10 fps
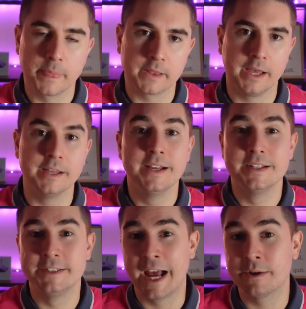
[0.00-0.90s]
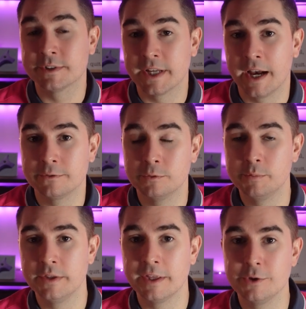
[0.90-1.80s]
Okay, downsides would
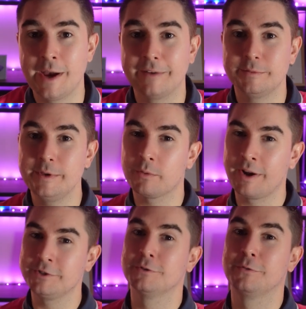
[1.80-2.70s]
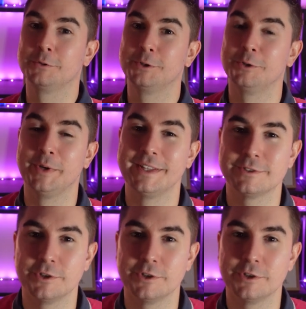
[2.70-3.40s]
be that you have to be a renter for a little bit.